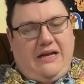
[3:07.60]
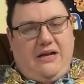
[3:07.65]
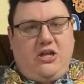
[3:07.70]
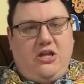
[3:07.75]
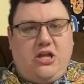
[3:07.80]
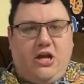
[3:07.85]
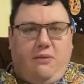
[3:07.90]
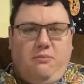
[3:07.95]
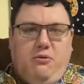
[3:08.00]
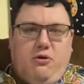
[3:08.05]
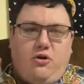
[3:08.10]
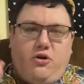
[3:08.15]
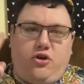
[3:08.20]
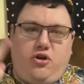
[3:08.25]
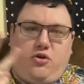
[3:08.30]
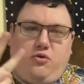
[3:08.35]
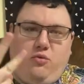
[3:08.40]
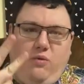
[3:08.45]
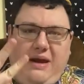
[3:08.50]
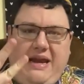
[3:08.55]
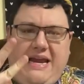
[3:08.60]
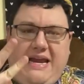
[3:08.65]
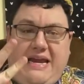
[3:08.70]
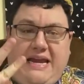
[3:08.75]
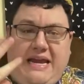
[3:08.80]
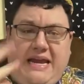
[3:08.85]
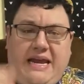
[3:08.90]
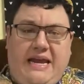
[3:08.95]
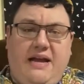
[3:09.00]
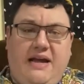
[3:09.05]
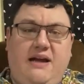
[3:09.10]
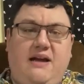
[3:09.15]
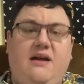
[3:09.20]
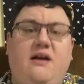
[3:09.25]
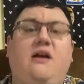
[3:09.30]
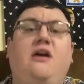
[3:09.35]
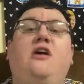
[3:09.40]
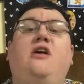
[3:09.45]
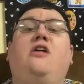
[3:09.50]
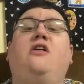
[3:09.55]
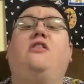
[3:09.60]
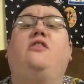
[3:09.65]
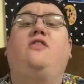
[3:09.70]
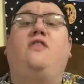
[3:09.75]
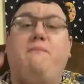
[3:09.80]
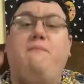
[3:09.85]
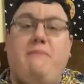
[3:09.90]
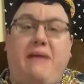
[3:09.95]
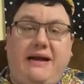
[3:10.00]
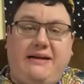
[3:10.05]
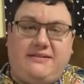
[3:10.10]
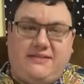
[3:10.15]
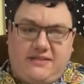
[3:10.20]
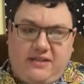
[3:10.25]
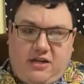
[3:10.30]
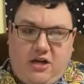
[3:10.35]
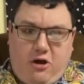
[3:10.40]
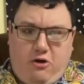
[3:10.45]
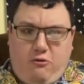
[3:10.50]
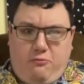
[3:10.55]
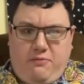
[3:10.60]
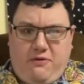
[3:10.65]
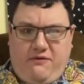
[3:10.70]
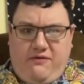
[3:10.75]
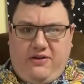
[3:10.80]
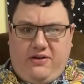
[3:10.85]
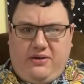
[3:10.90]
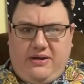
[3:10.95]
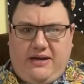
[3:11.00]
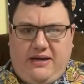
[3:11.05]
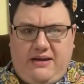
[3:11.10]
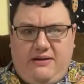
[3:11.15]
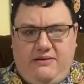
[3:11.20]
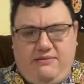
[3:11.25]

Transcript: Number 3, the Mexico Pavilion.